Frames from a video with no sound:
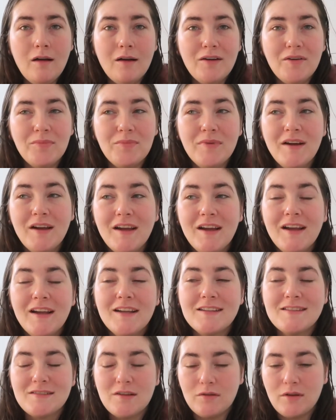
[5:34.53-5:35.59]
Um,
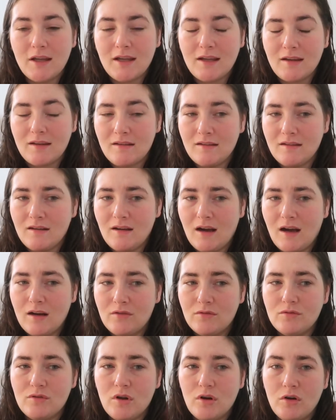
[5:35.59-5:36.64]
so, like, I
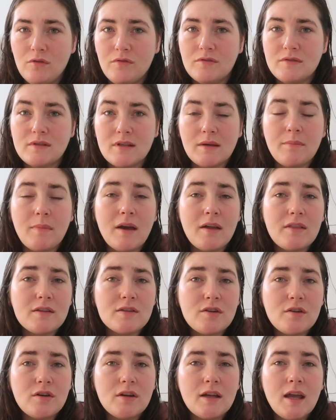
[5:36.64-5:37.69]
don't know if it's like math
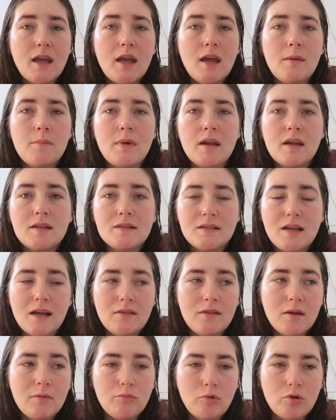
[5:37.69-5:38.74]
is hurting him and he's
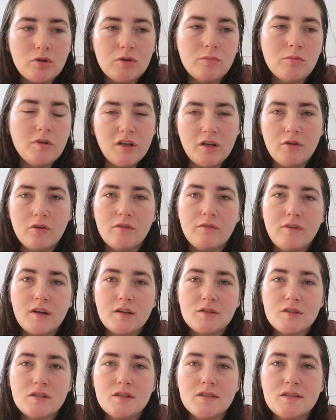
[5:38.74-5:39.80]
had like multiple ear
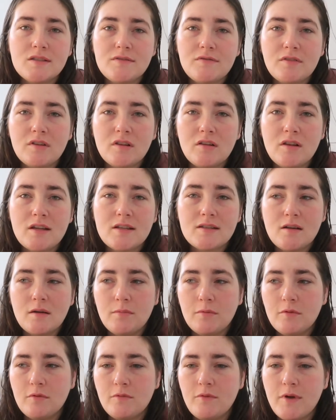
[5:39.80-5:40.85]
infections for the last
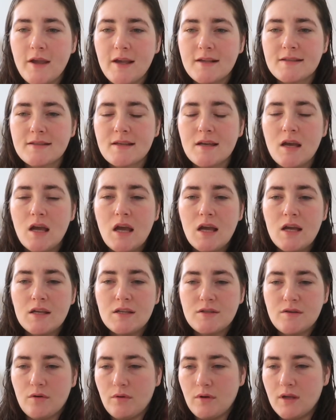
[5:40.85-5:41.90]
couple of weeks.
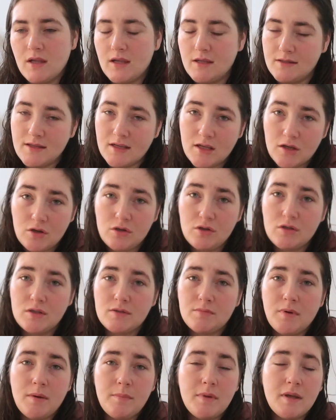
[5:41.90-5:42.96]
So his
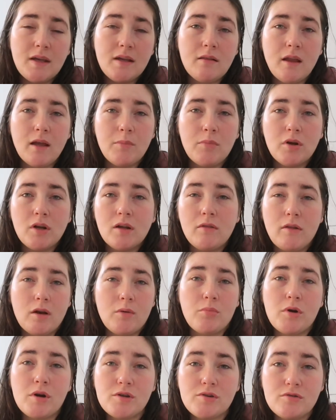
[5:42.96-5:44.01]
ears might be like putting a lot
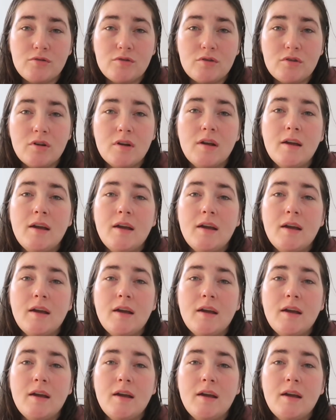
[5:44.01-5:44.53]
of pressure